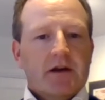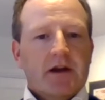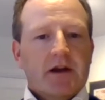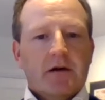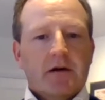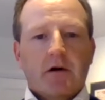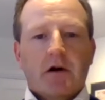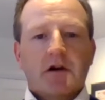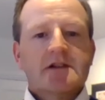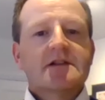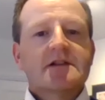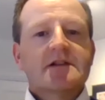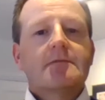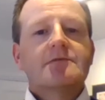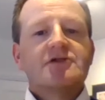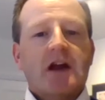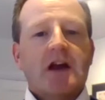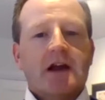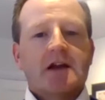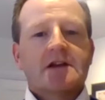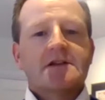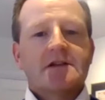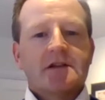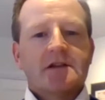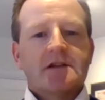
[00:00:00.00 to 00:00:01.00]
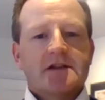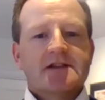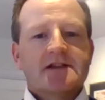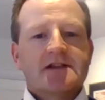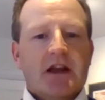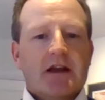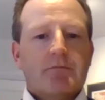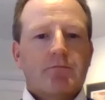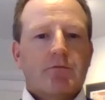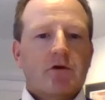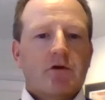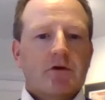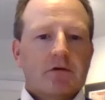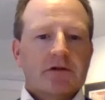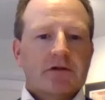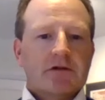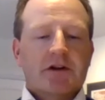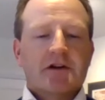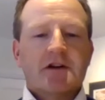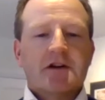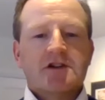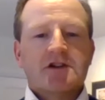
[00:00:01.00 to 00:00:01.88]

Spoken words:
are subject to the same rules under